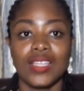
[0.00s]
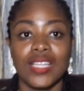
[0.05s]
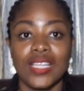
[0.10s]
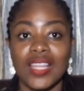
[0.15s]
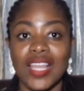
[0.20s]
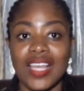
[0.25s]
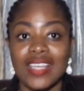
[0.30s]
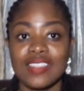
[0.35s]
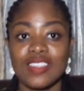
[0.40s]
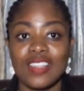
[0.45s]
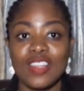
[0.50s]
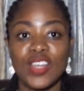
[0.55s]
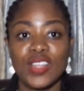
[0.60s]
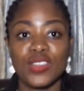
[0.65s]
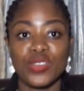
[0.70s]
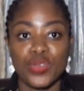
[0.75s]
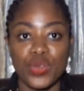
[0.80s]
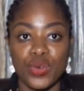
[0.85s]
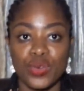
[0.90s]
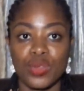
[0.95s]
the last
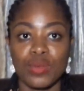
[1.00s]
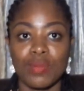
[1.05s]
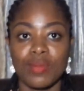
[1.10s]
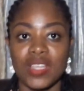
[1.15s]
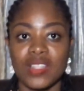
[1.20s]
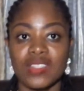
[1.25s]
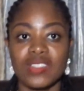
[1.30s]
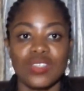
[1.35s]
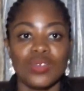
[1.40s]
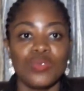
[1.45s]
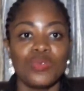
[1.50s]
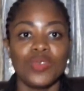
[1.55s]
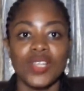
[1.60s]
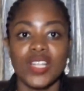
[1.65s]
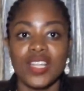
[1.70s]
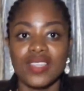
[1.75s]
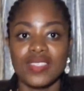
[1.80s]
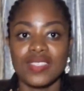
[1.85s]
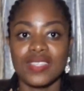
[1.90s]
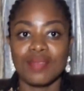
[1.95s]
land document in
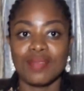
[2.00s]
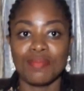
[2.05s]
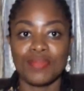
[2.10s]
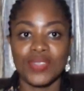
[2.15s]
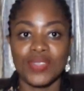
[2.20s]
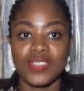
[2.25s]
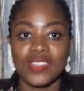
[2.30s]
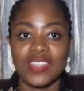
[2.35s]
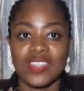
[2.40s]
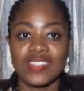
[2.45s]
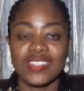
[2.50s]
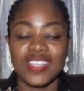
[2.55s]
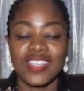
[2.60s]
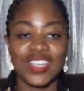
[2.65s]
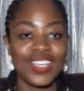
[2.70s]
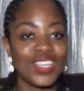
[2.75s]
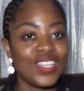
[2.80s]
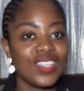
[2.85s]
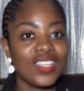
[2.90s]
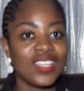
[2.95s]
real estate
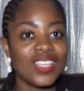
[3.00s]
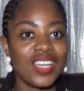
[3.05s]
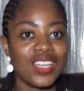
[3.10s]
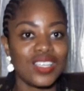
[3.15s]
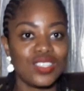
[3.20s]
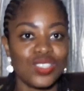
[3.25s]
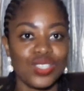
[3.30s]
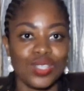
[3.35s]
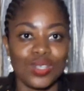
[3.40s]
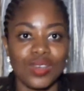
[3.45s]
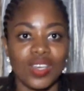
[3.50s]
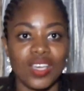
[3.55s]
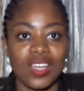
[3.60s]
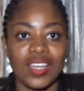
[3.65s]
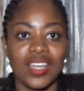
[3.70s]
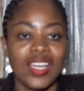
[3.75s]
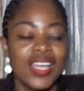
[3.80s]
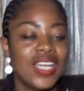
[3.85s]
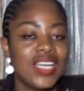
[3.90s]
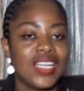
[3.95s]
business in
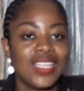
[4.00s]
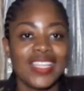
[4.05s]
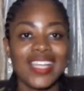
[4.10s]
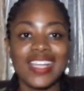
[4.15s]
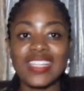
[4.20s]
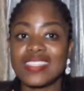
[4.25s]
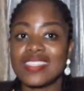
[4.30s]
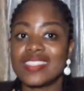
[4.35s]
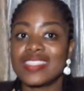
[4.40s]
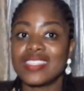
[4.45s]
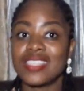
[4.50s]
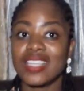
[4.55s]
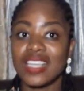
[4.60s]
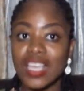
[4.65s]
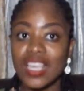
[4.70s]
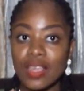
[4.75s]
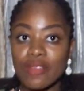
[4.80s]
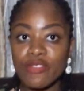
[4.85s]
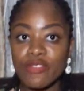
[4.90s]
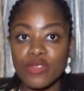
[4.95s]
Nigeria. That
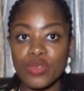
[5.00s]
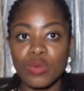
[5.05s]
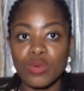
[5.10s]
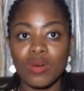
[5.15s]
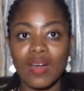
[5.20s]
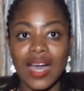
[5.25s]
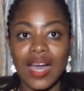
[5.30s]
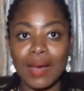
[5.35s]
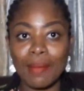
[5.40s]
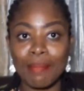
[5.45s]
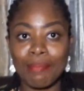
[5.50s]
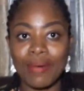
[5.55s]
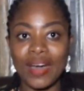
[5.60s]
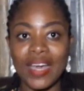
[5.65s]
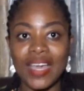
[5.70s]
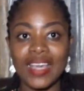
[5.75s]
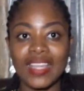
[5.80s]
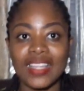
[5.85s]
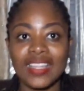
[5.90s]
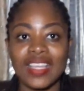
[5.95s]
is if you are
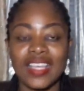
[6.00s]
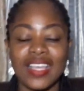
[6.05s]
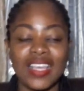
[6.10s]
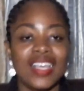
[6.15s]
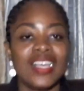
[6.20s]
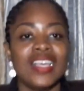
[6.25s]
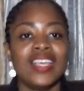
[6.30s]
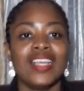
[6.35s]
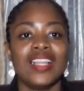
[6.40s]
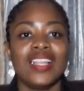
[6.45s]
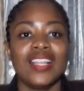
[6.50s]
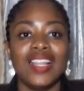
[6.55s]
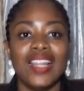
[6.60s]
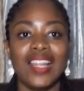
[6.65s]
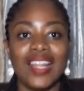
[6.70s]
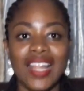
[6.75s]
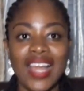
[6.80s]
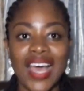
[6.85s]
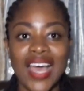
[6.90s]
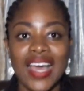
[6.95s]
buying a
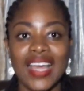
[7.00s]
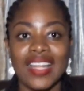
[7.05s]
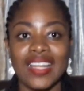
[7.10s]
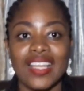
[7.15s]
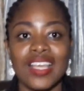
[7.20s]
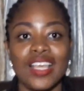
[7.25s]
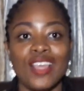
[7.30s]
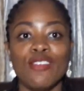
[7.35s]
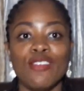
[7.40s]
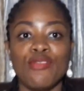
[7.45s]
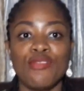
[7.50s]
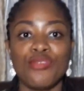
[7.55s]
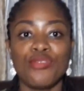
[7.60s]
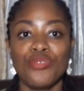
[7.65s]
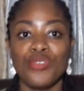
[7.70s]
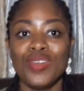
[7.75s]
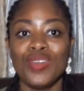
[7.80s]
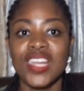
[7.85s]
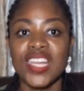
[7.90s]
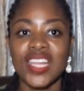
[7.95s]
land, a
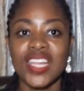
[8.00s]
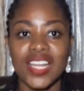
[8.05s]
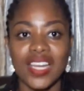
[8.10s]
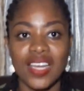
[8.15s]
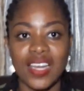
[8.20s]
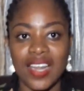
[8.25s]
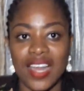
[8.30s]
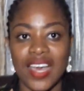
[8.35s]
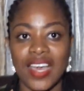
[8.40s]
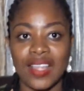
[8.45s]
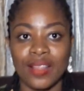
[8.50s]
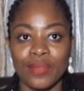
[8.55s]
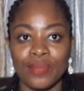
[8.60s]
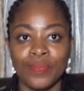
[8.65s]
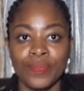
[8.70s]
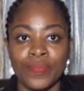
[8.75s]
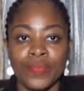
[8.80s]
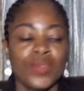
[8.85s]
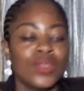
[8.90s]
free land.